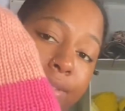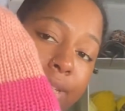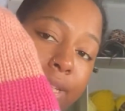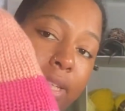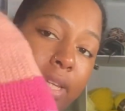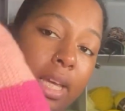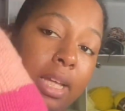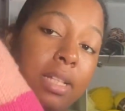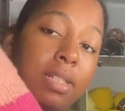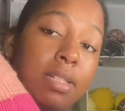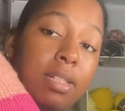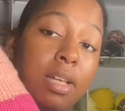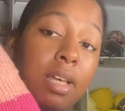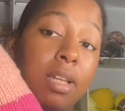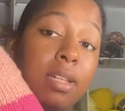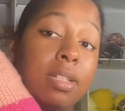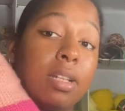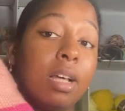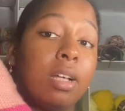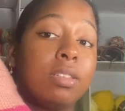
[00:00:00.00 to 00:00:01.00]
it. It's
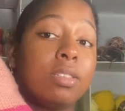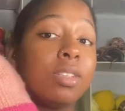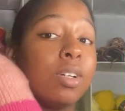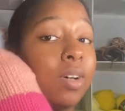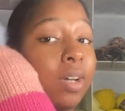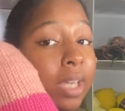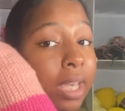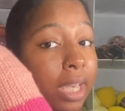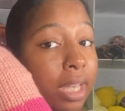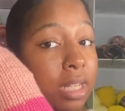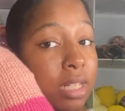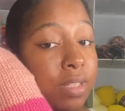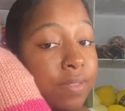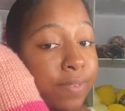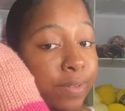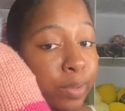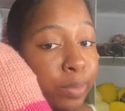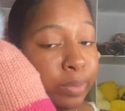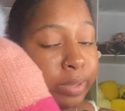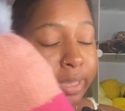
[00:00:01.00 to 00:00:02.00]
adult or kids
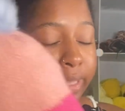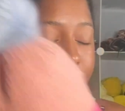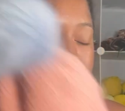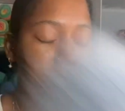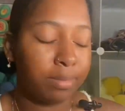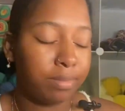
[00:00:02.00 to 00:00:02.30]
folded.